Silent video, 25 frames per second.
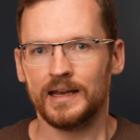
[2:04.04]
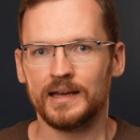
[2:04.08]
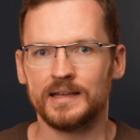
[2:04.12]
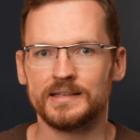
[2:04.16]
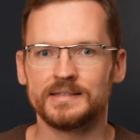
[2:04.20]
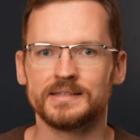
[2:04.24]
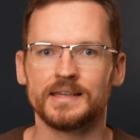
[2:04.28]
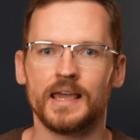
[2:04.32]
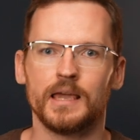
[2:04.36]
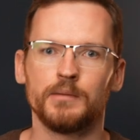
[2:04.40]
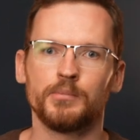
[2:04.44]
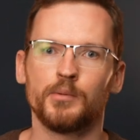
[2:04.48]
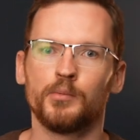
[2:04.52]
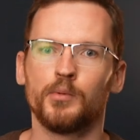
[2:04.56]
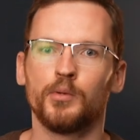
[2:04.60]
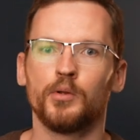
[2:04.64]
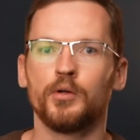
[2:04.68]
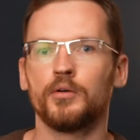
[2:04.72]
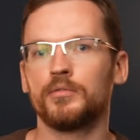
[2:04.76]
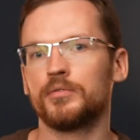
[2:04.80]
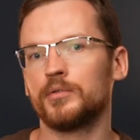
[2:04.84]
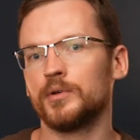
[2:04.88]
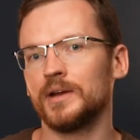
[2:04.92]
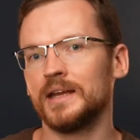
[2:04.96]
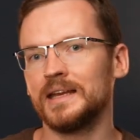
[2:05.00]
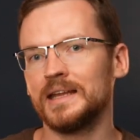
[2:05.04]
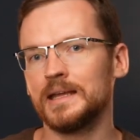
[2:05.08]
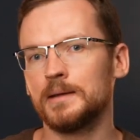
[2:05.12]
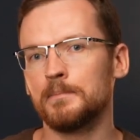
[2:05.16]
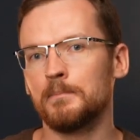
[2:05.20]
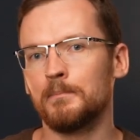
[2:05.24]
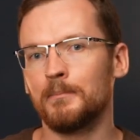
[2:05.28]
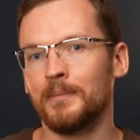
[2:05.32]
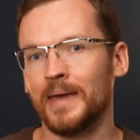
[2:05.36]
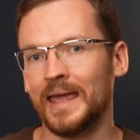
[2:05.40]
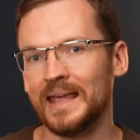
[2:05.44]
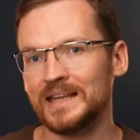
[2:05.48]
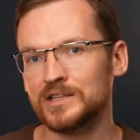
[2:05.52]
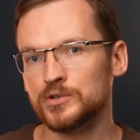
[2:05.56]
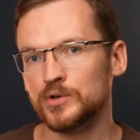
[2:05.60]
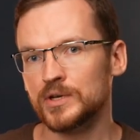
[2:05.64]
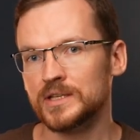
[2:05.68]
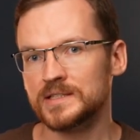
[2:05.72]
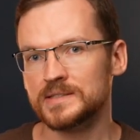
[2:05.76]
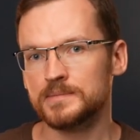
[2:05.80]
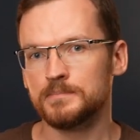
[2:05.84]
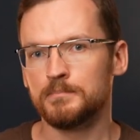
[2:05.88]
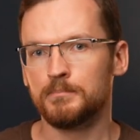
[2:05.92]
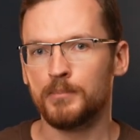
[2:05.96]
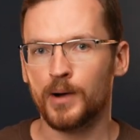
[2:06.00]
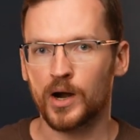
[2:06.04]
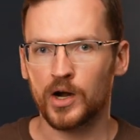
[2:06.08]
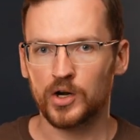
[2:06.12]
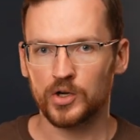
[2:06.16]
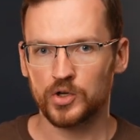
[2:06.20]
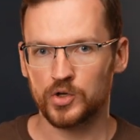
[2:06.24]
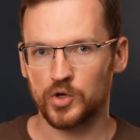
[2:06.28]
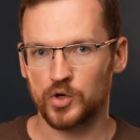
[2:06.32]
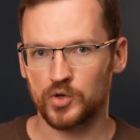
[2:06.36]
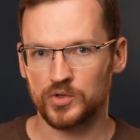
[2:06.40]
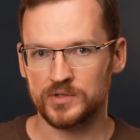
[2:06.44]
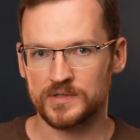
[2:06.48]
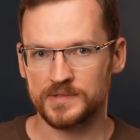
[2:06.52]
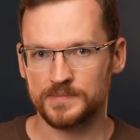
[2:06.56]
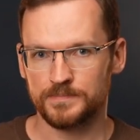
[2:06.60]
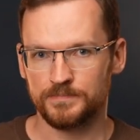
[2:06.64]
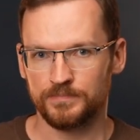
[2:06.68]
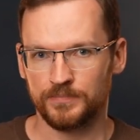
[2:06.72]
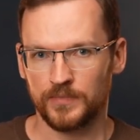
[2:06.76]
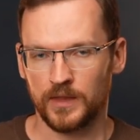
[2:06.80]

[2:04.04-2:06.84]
is capable of reading matrix barcodes.